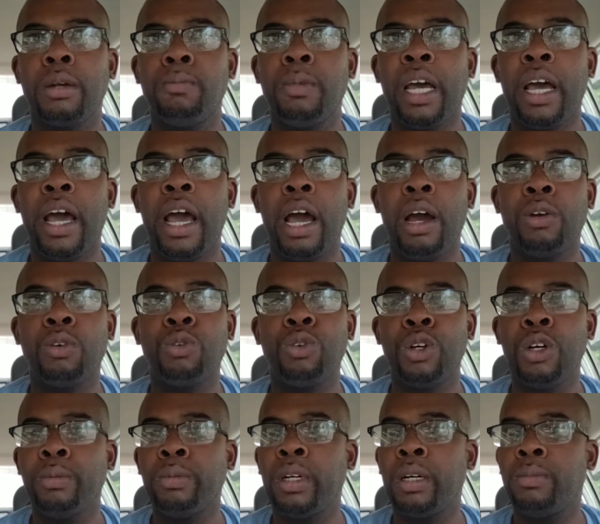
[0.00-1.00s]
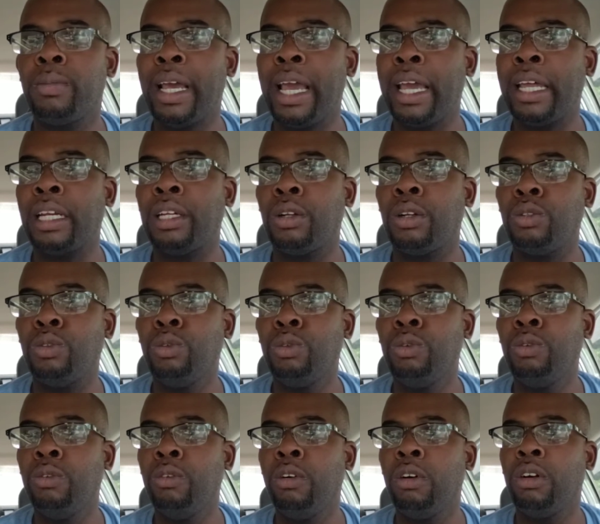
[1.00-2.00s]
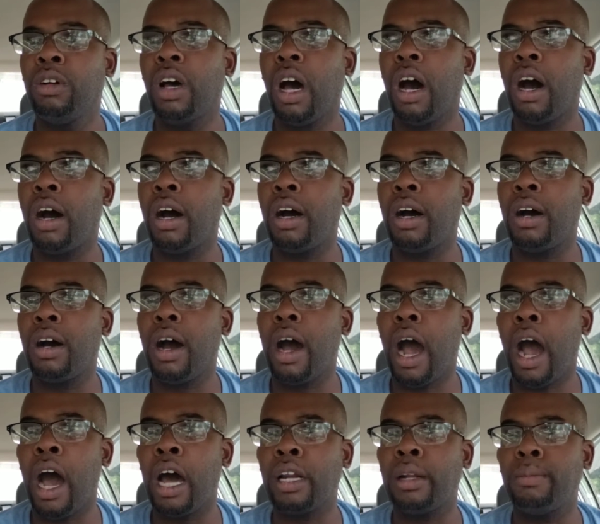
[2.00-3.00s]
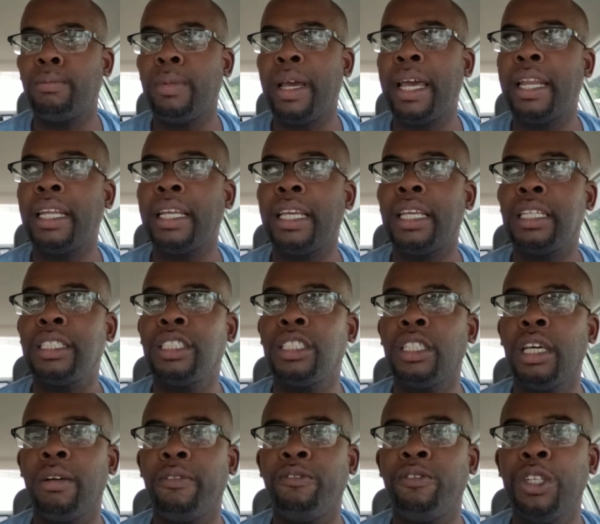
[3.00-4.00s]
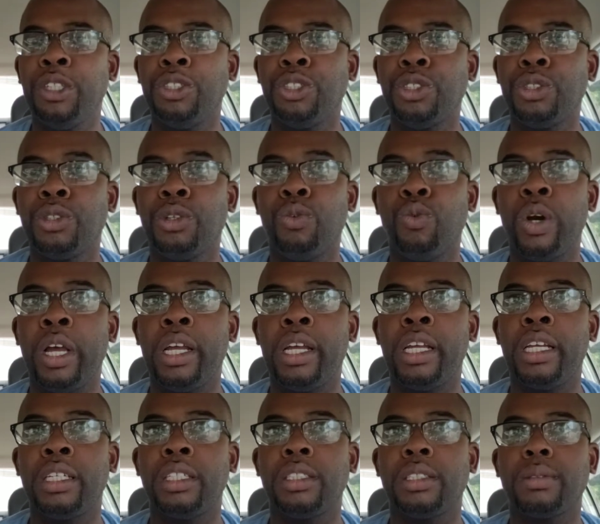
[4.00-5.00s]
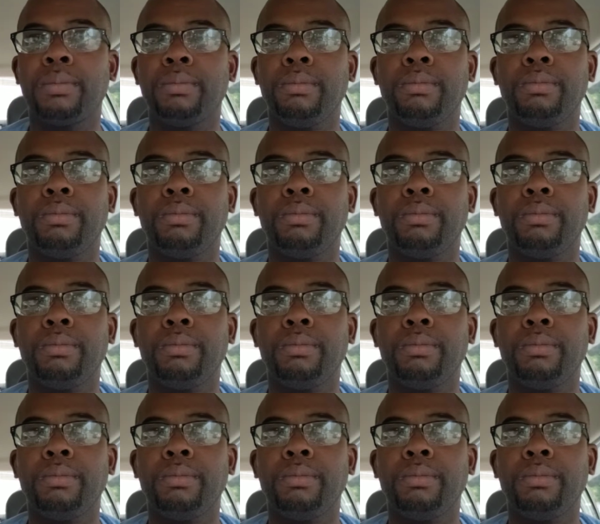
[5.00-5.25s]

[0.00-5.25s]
about how Grubhub added a new uh, automatic accept feature, whereas